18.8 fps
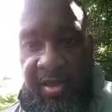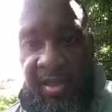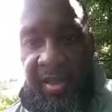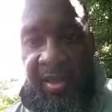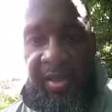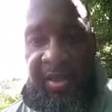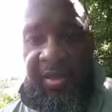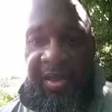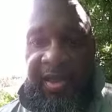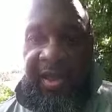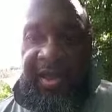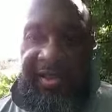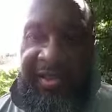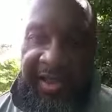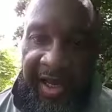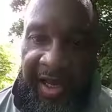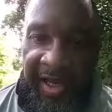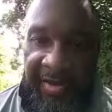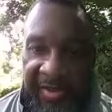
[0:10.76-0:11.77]

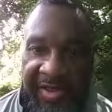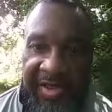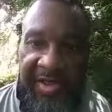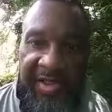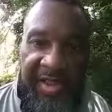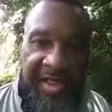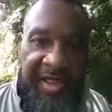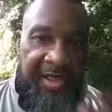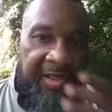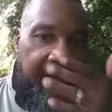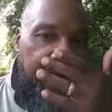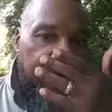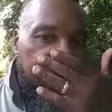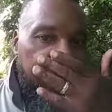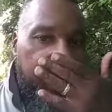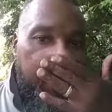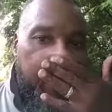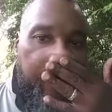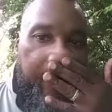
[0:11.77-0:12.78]
Yes, I'm sitting
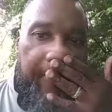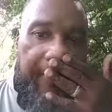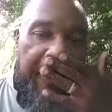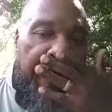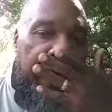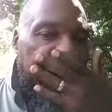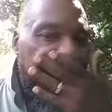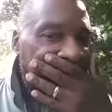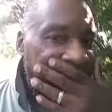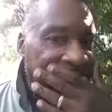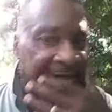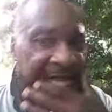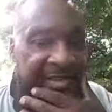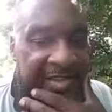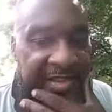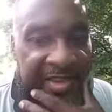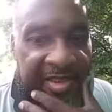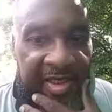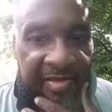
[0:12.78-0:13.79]
here
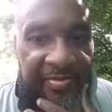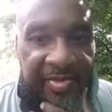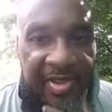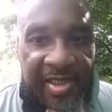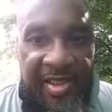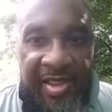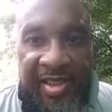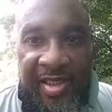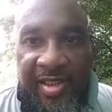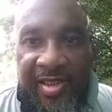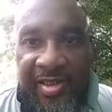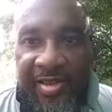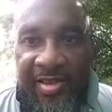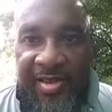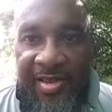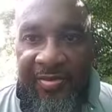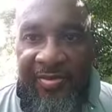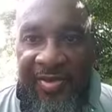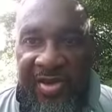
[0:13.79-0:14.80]
finishing up
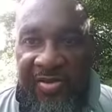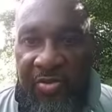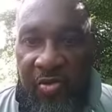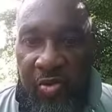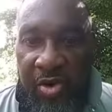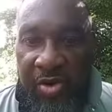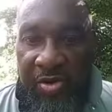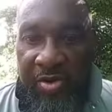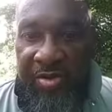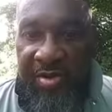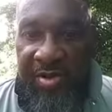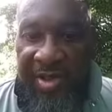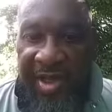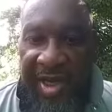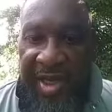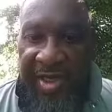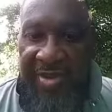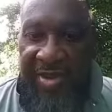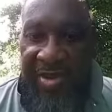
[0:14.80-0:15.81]
some of the work
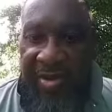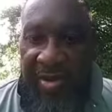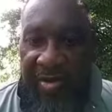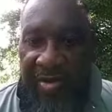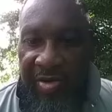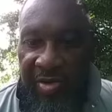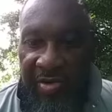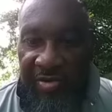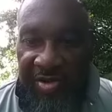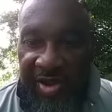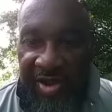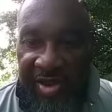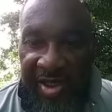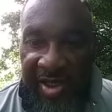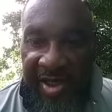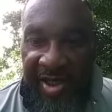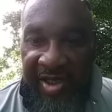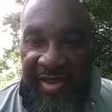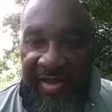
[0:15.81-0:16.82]
that I started on
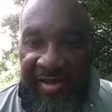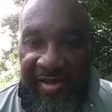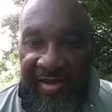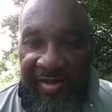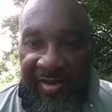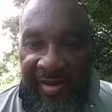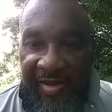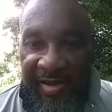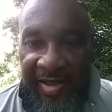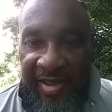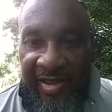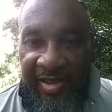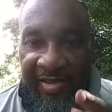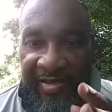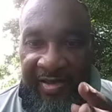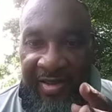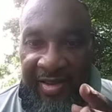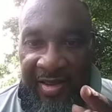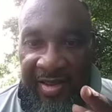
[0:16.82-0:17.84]
today.
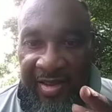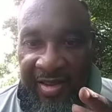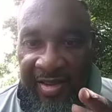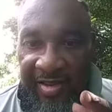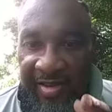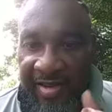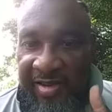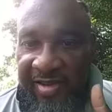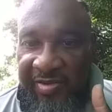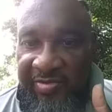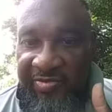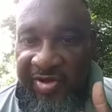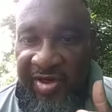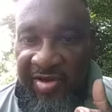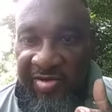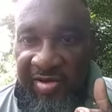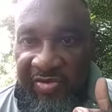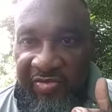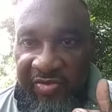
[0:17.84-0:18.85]
And this
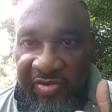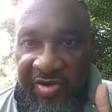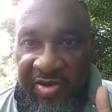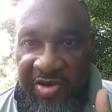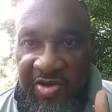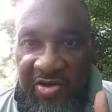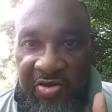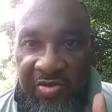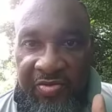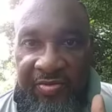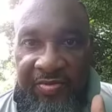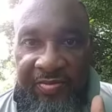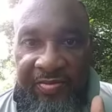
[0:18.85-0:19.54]
video is for you